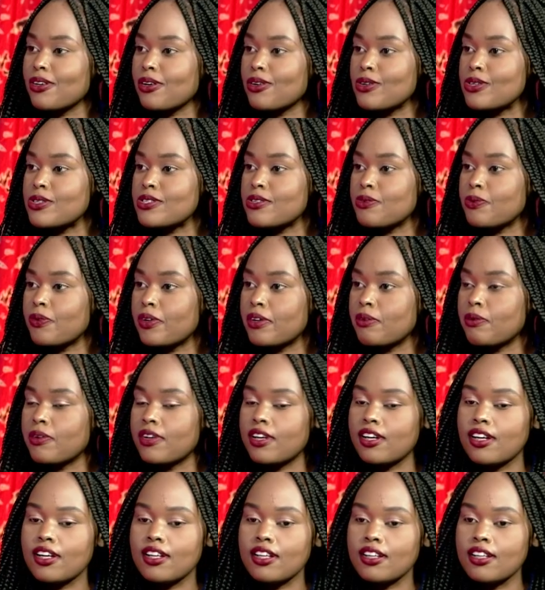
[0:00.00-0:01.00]
because mm -hmm.
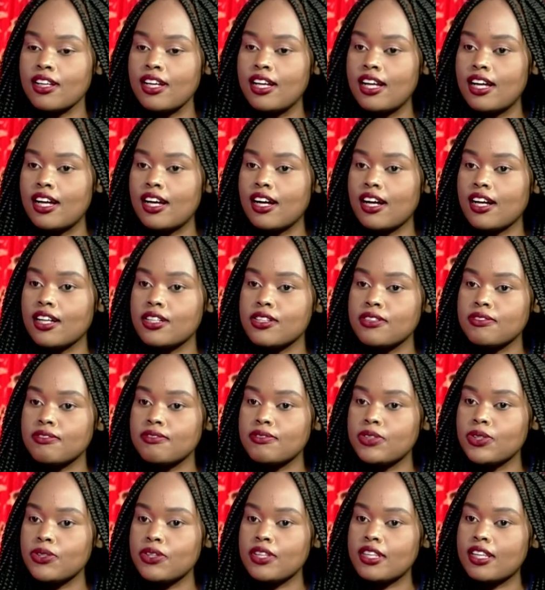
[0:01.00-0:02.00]
we're uh,
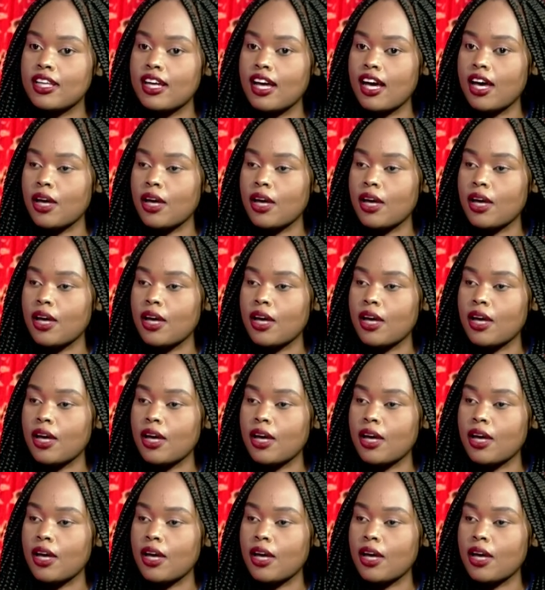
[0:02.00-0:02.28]
during the